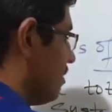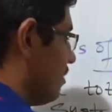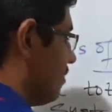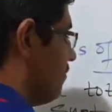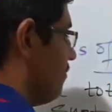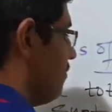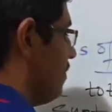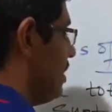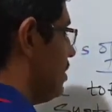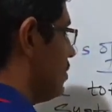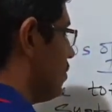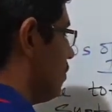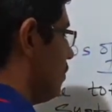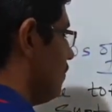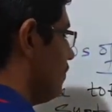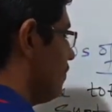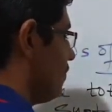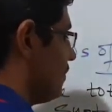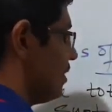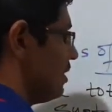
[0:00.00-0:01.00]
We know
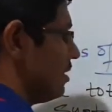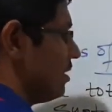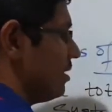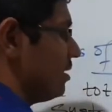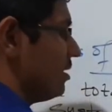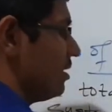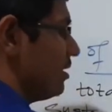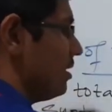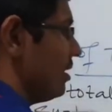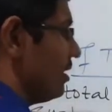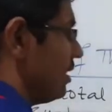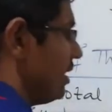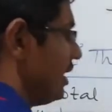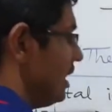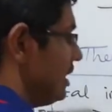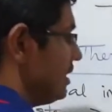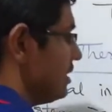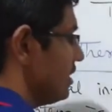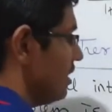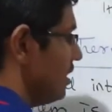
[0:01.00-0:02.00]

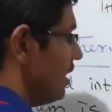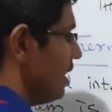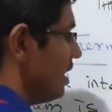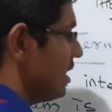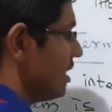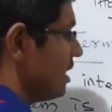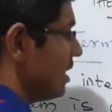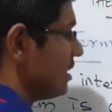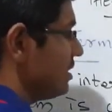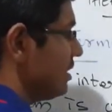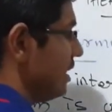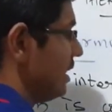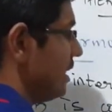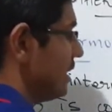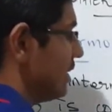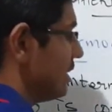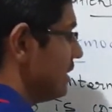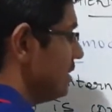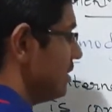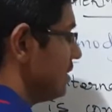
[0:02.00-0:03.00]
internal
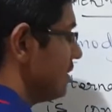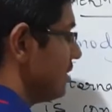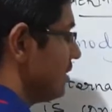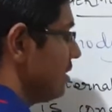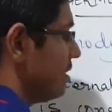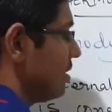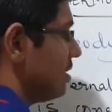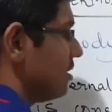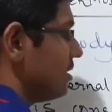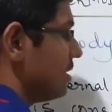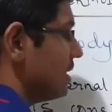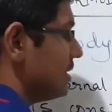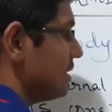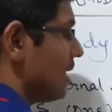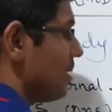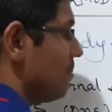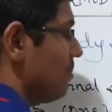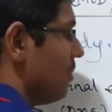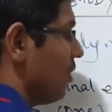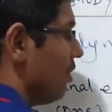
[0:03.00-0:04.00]
energy is the
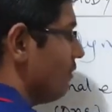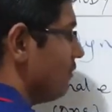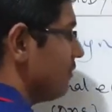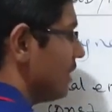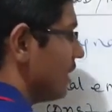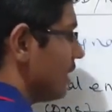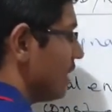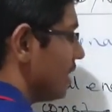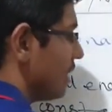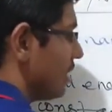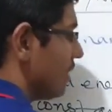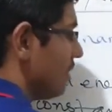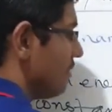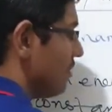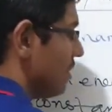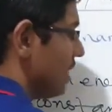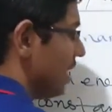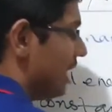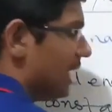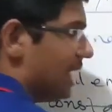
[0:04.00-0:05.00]
sum of the
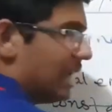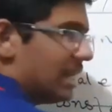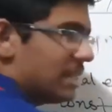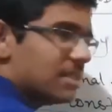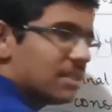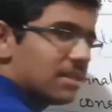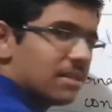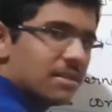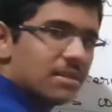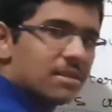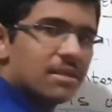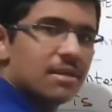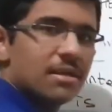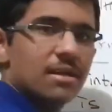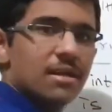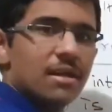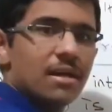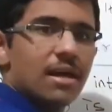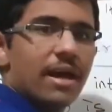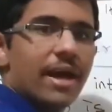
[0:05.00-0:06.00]
heat
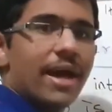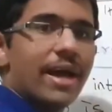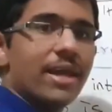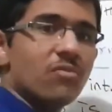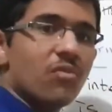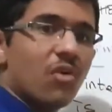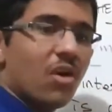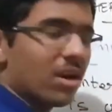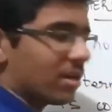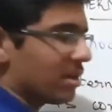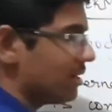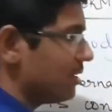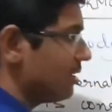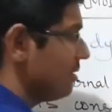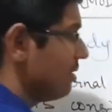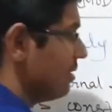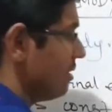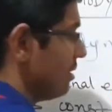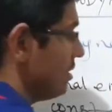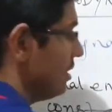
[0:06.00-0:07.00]
and work.
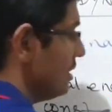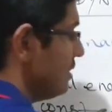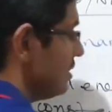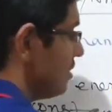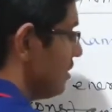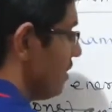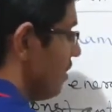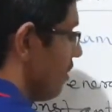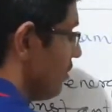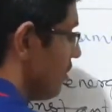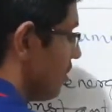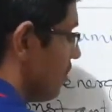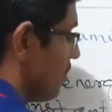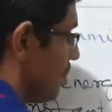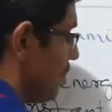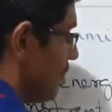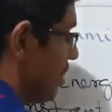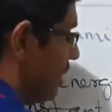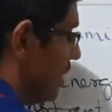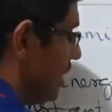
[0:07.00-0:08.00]
This you have to
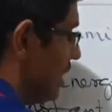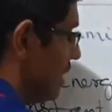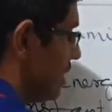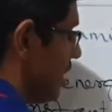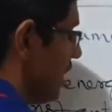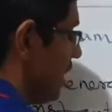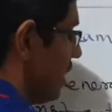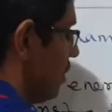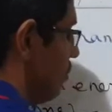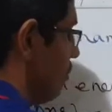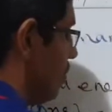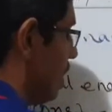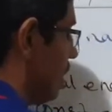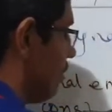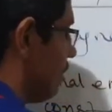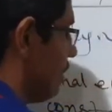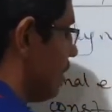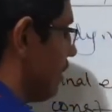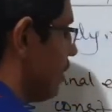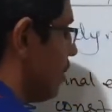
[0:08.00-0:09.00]
remember. Delta U
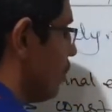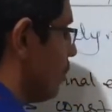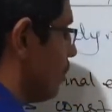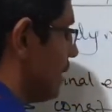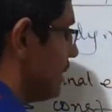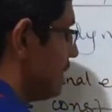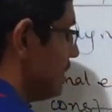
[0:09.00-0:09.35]
equal to Q plus